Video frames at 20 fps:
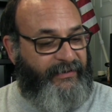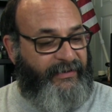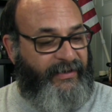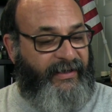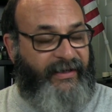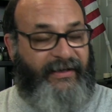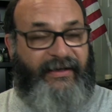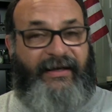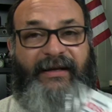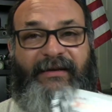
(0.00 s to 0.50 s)

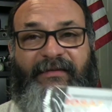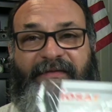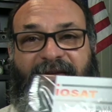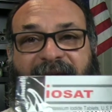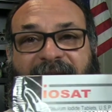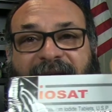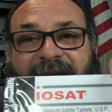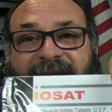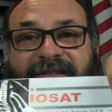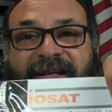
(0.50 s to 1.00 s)
And if
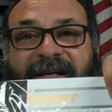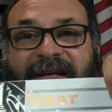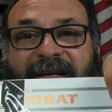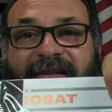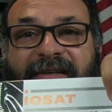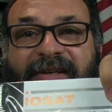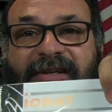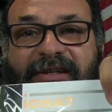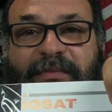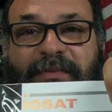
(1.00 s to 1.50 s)
they had
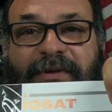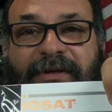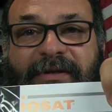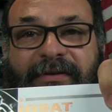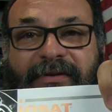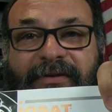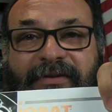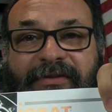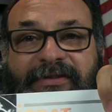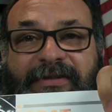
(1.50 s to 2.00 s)
taken these
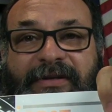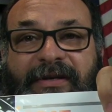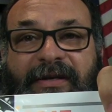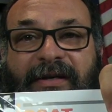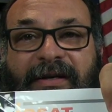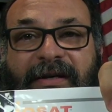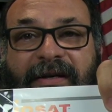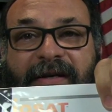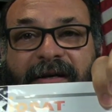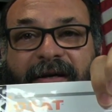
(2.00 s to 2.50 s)
pills,
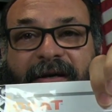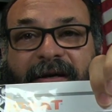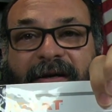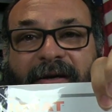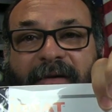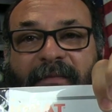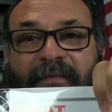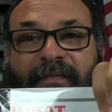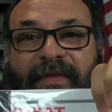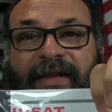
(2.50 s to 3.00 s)

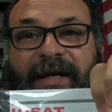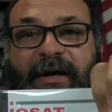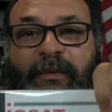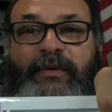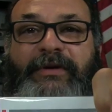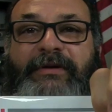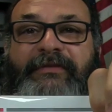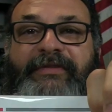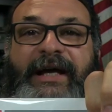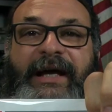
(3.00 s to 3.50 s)
that
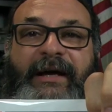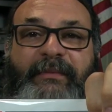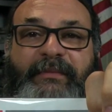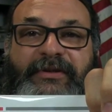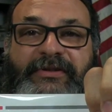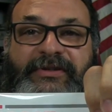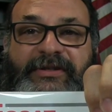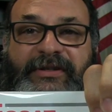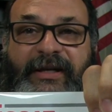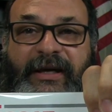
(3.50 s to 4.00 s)
would have
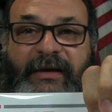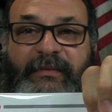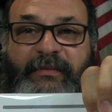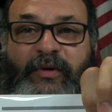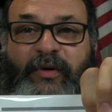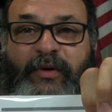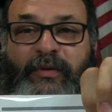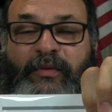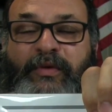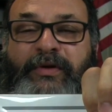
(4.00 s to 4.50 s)
happened to them,
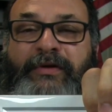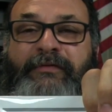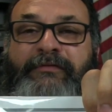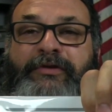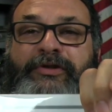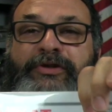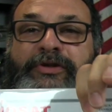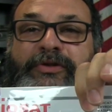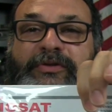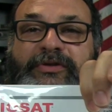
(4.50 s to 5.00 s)
or it would have
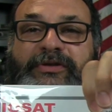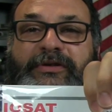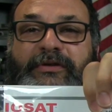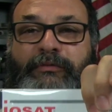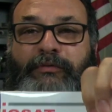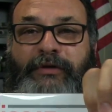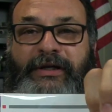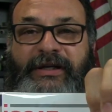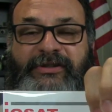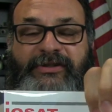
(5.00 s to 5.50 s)
reduced the
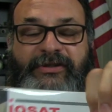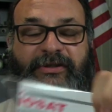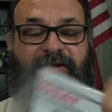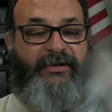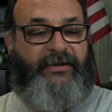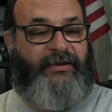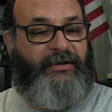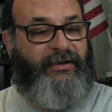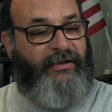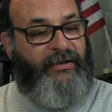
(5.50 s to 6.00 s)
risk.
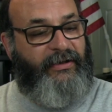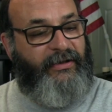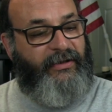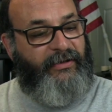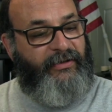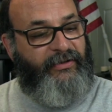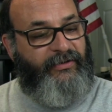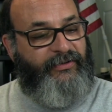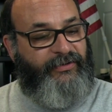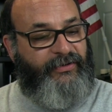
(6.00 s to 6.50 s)

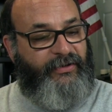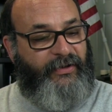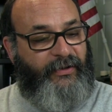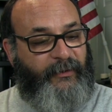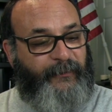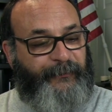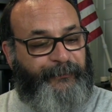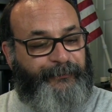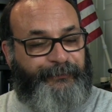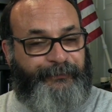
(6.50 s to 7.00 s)

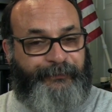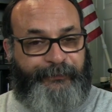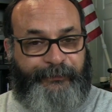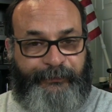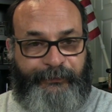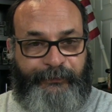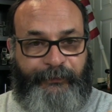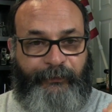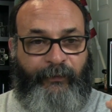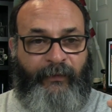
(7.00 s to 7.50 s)
So,
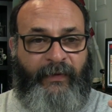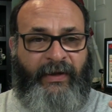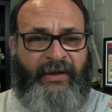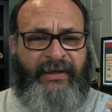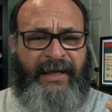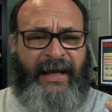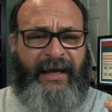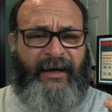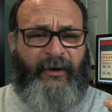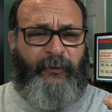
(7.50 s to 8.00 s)

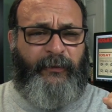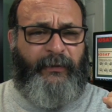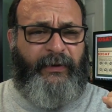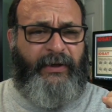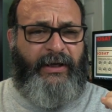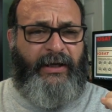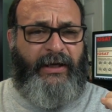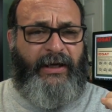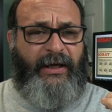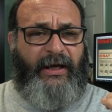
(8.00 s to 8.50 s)
now,
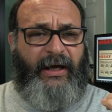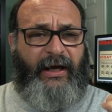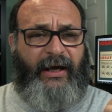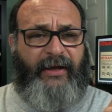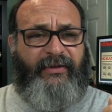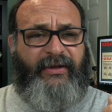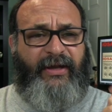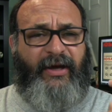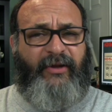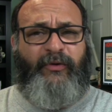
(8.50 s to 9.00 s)

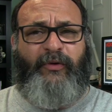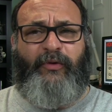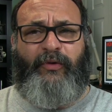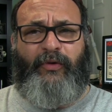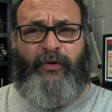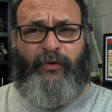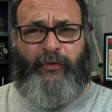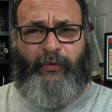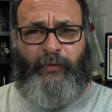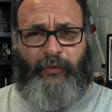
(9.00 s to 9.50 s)
another
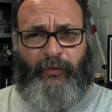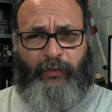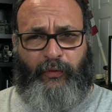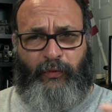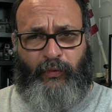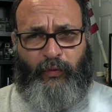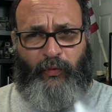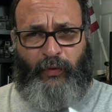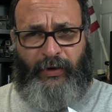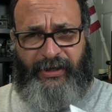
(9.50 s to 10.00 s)

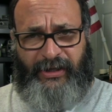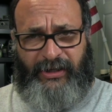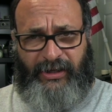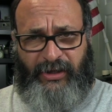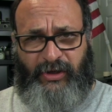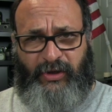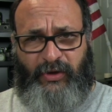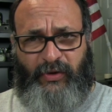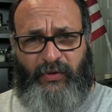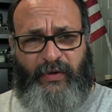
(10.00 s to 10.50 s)
one in the
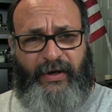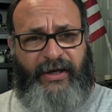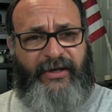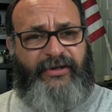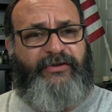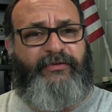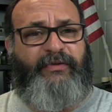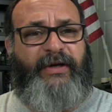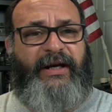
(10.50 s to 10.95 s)
U.S.